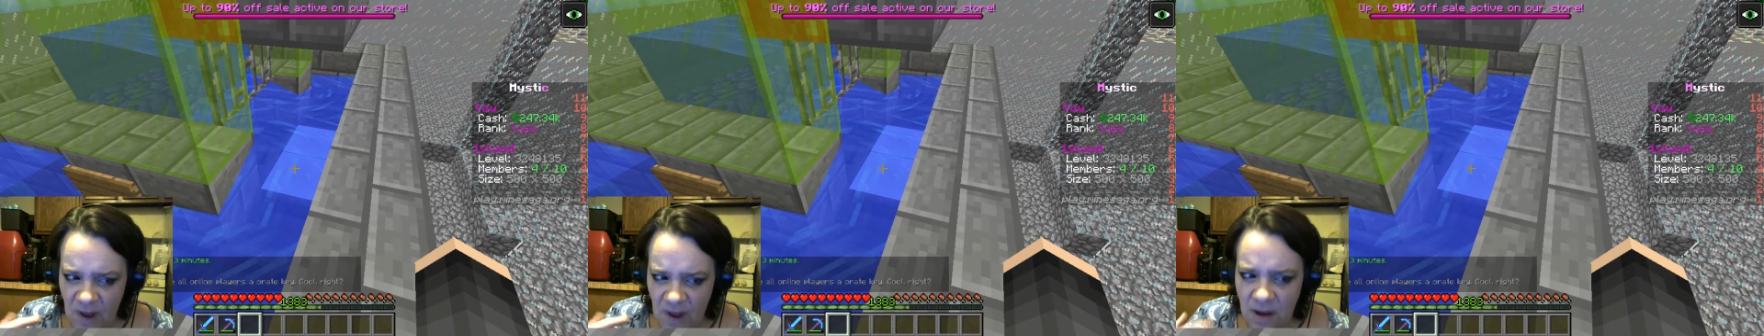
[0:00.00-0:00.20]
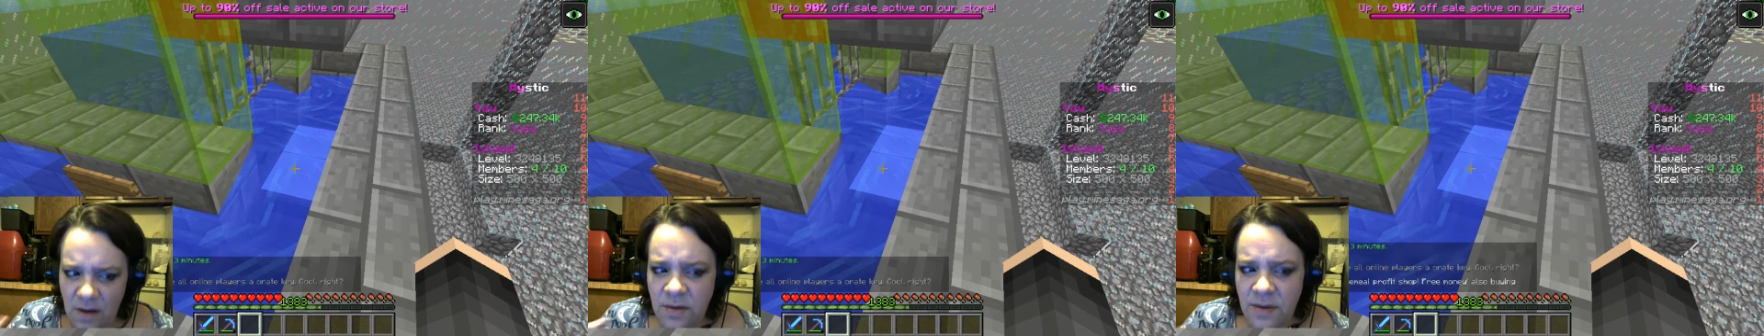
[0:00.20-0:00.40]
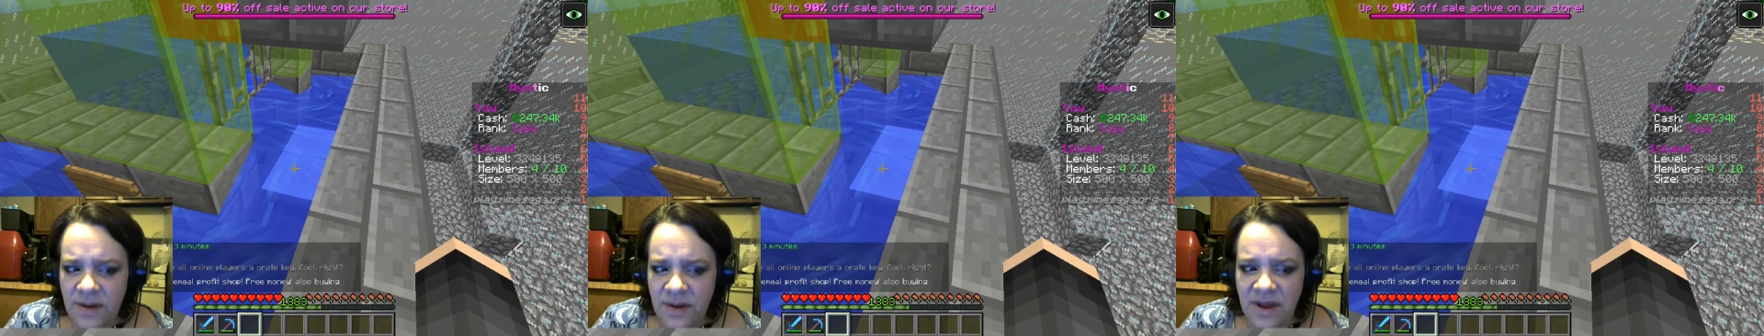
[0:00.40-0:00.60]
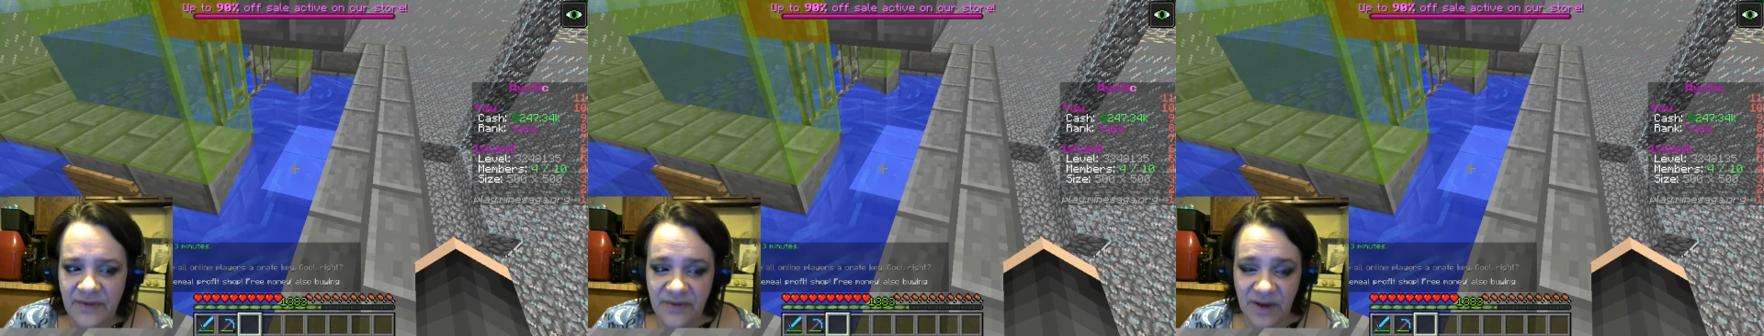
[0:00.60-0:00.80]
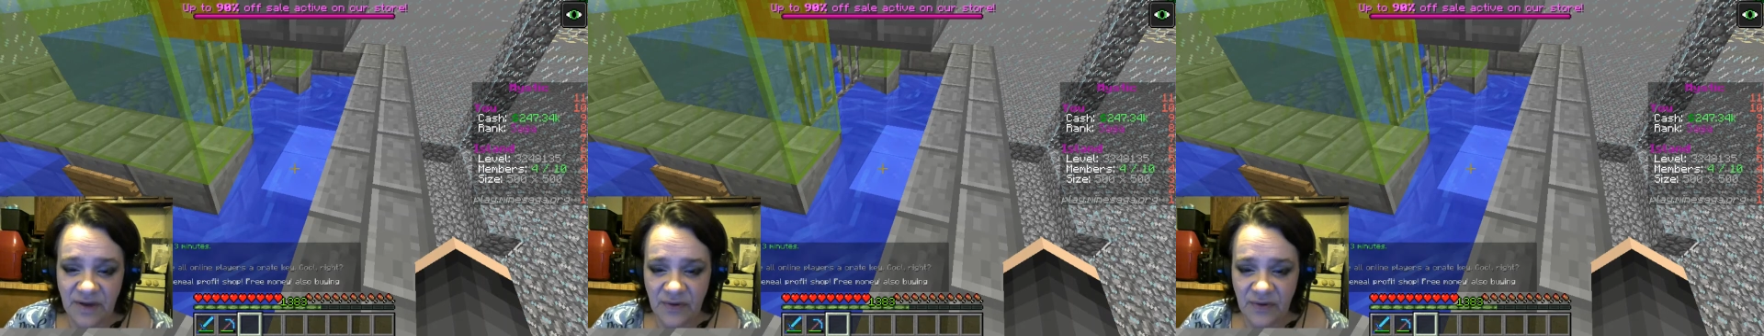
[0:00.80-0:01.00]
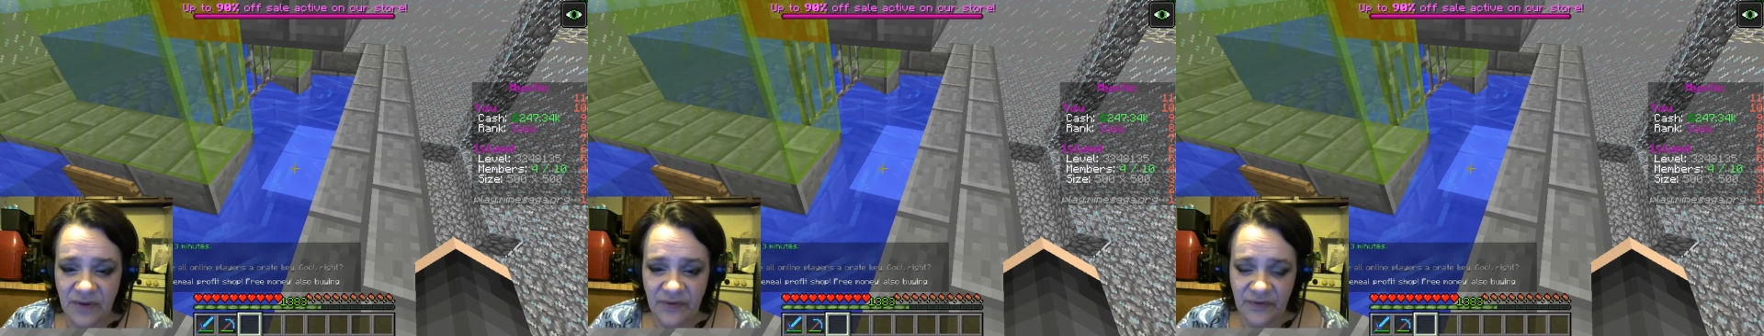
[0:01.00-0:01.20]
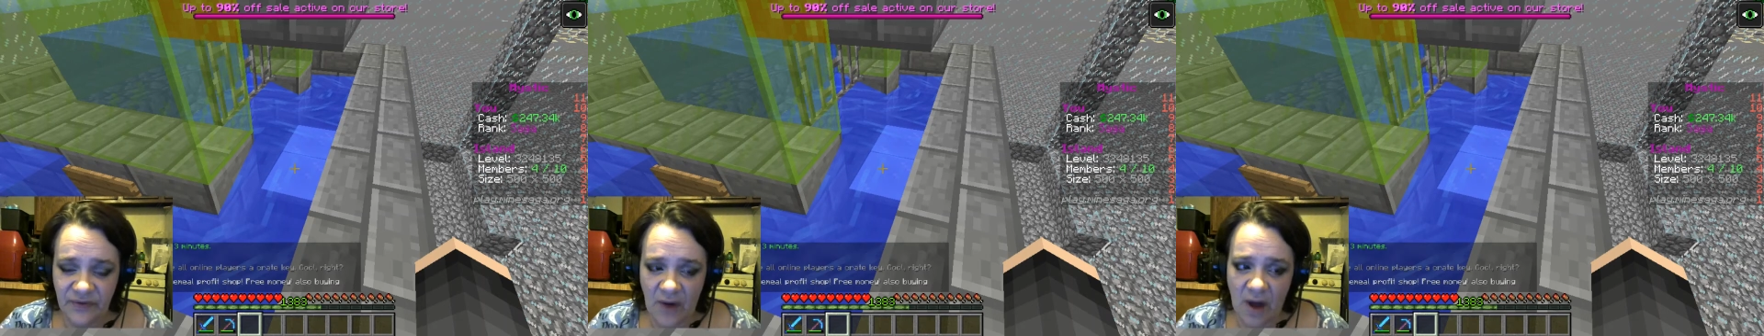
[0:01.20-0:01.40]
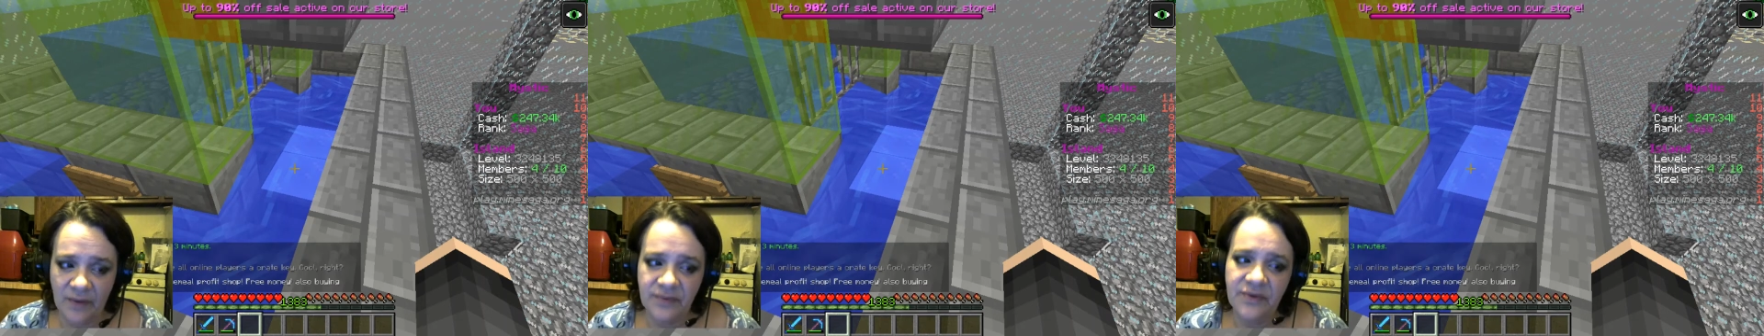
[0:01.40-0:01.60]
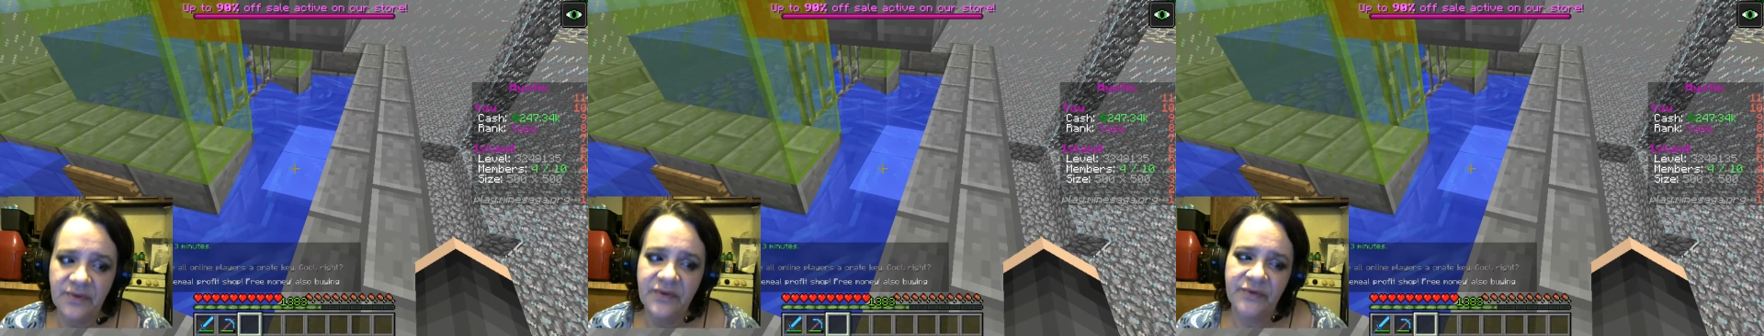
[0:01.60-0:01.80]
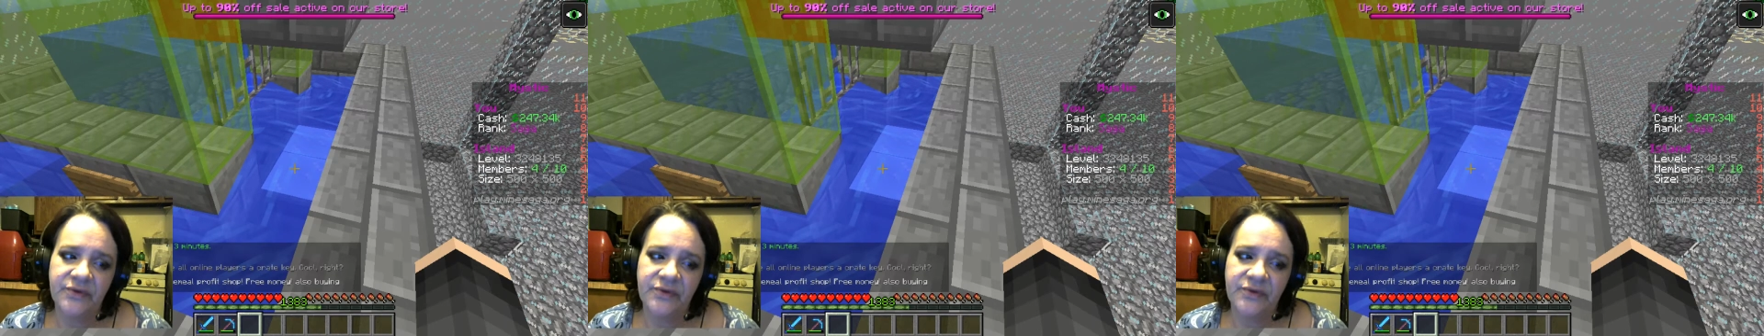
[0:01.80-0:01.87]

Uh, because like, it's soft, it's